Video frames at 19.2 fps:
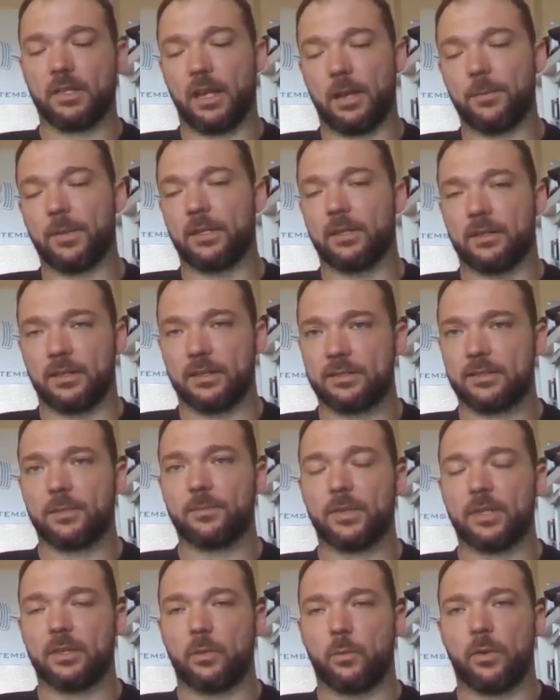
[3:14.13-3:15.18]
I mean,
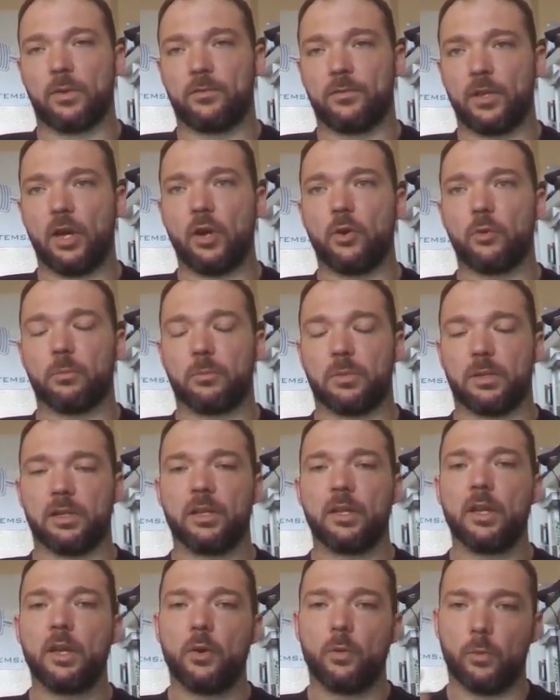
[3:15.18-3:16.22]
something that we've known, but
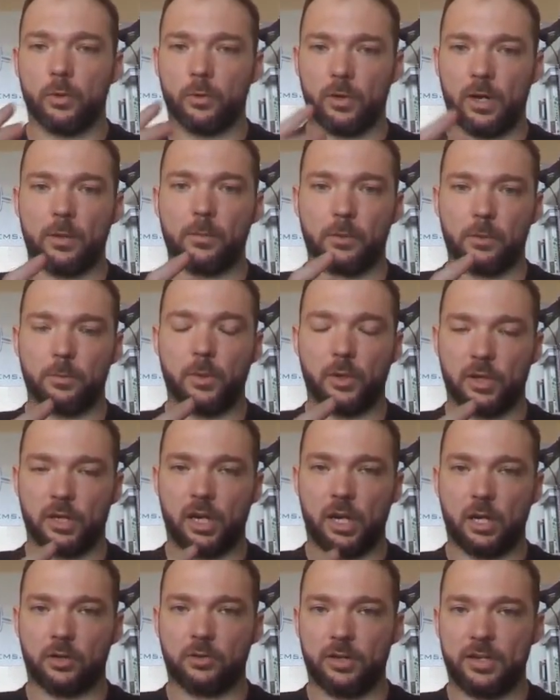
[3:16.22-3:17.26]
we were able to put
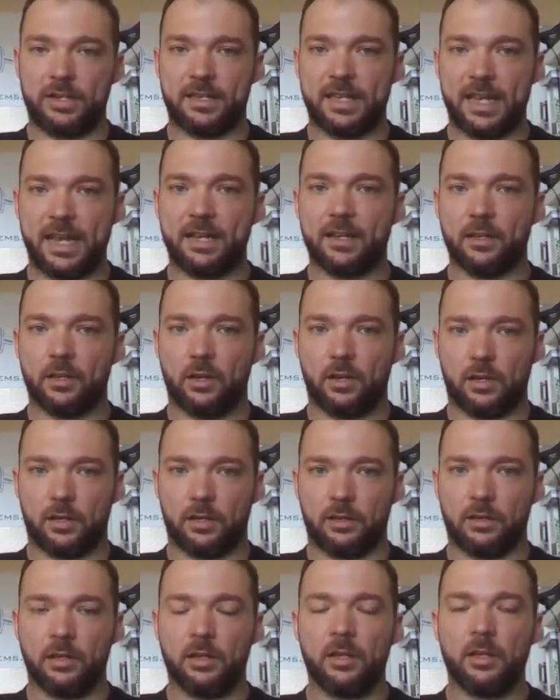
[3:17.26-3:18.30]
concrete data
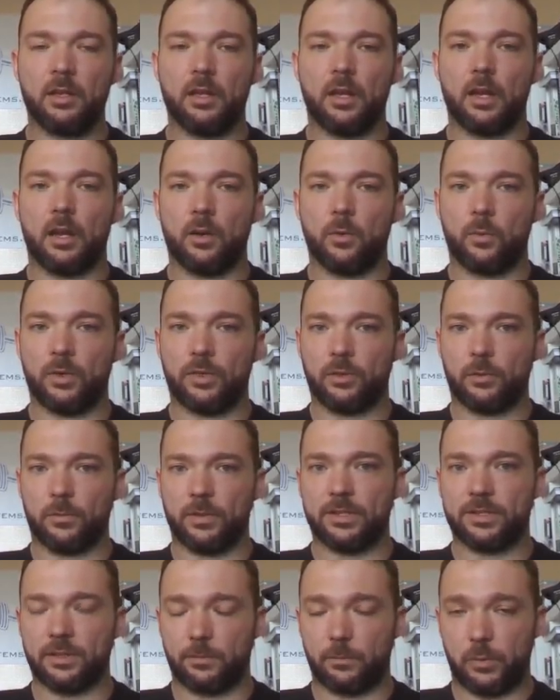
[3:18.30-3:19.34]
on uh, with the
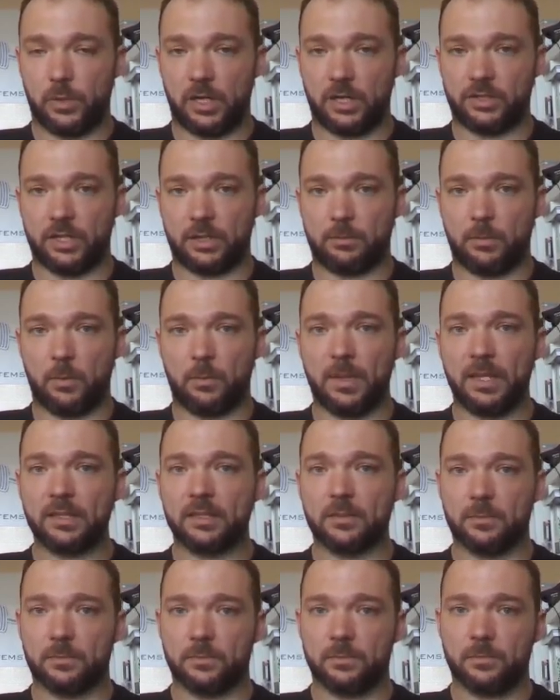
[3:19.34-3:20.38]
recent Project
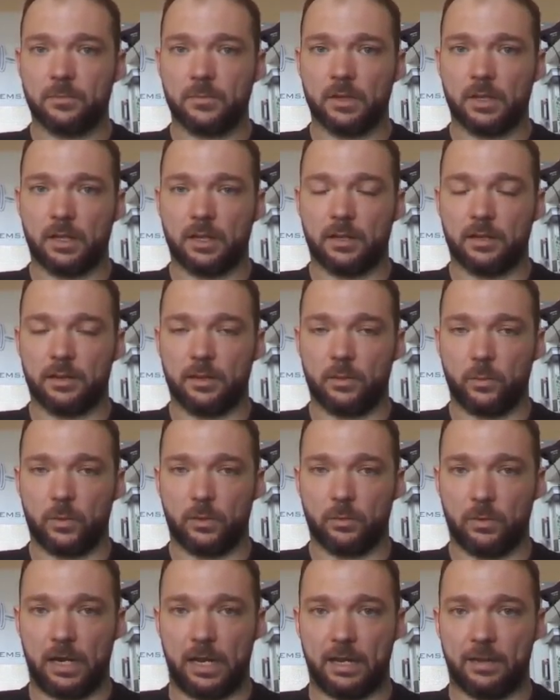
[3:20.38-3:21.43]
Momentum uh, that we
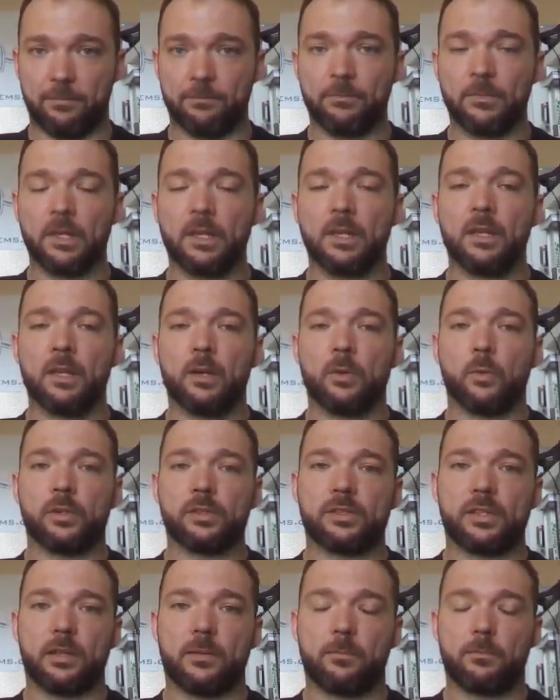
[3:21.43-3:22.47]
ran,
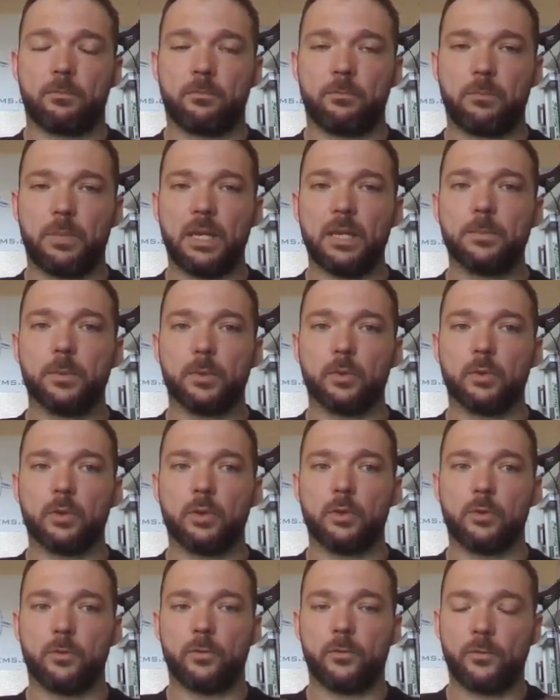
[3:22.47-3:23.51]
was that people
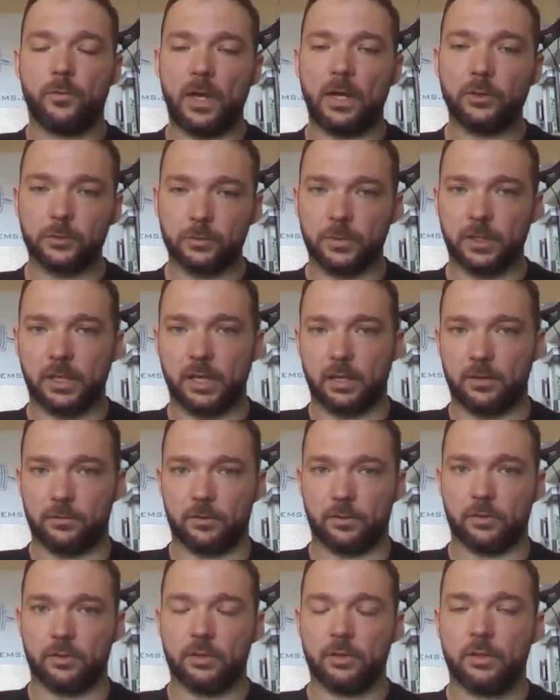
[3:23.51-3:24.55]
who felt
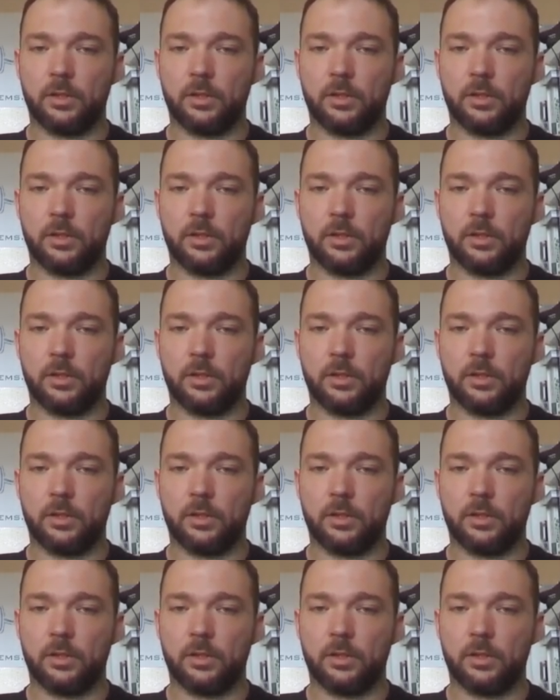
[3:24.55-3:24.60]
recovered